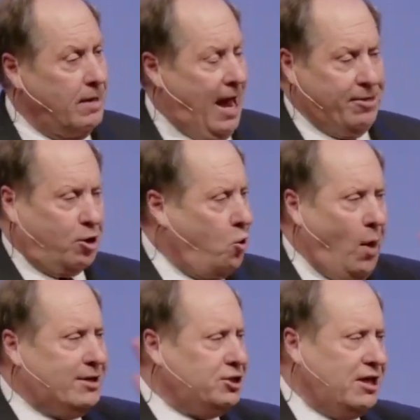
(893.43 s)
And the
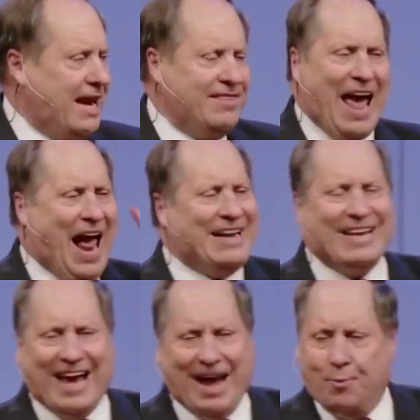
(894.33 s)
question in that
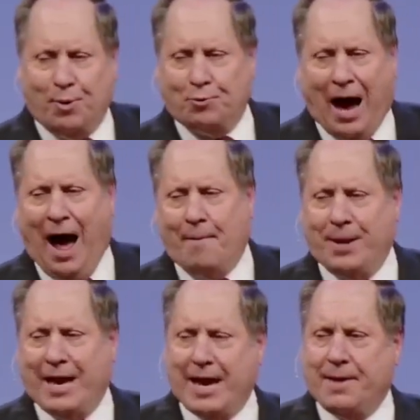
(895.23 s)
day will not
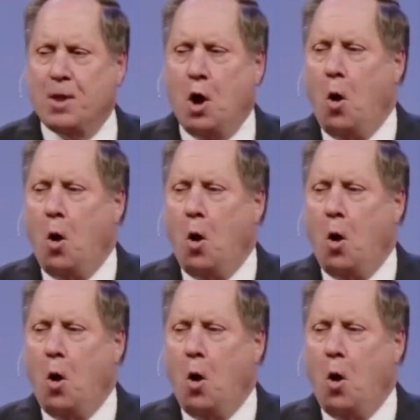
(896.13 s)
be,